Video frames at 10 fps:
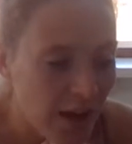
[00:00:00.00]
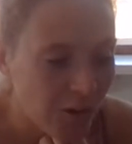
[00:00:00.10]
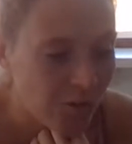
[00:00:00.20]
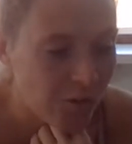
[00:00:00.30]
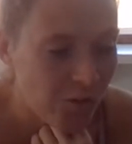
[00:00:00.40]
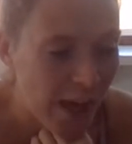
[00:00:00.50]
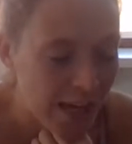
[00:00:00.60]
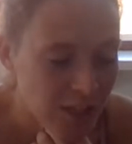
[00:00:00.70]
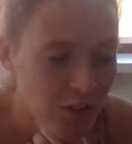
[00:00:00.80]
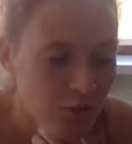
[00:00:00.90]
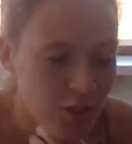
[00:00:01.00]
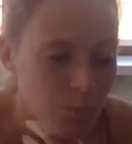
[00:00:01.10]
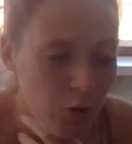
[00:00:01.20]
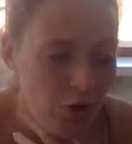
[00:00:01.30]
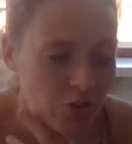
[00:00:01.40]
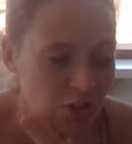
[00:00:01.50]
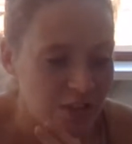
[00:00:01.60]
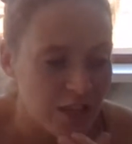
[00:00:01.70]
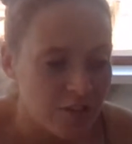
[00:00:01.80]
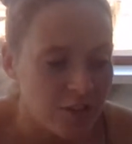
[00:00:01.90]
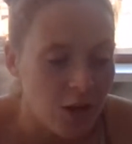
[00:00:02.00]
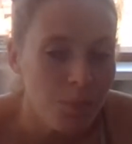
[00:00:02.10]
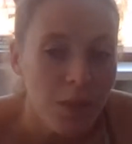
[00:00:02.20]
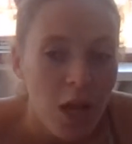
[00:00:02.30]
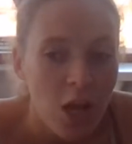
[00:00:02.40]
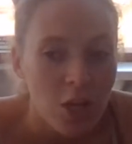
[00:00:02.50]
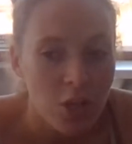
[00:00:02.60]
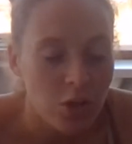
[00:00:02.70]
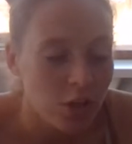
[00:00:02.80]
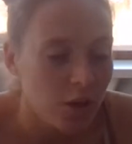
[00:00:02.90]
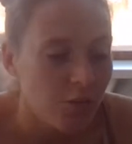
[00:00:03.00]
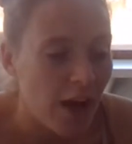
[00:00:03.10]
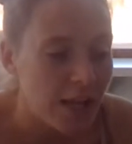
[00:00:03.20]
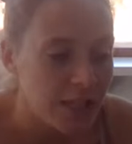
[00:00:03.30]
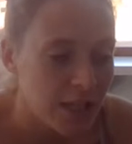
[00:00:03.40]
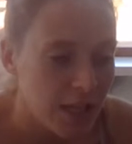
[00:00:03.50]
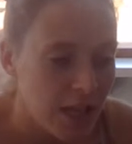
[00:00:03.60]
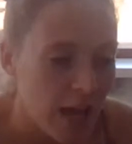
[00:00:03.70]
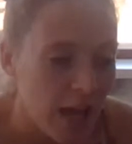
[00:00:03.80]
that affect the respiratory system. You could have had